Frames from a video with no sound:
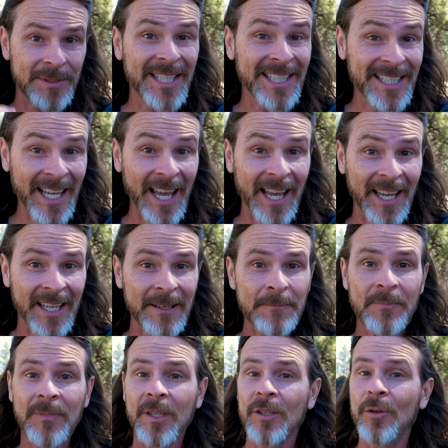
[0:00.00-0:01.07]
today,
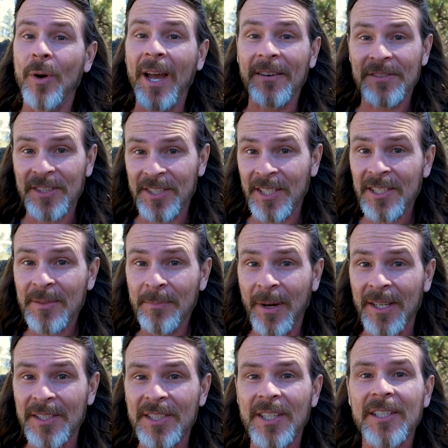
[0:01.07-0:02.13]
you have 6
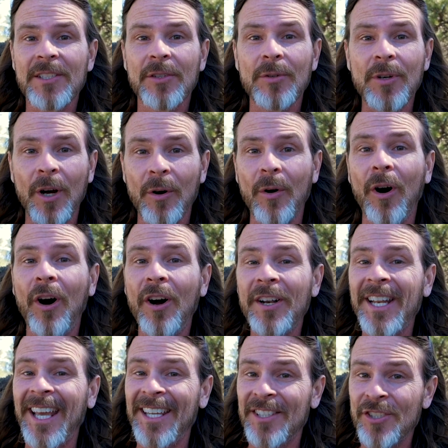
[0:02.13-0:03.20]
months to go
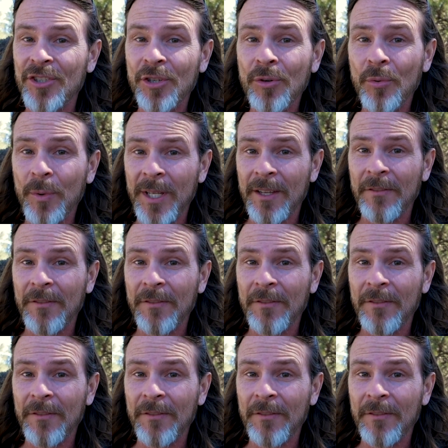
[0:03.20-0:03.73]
on a 2-week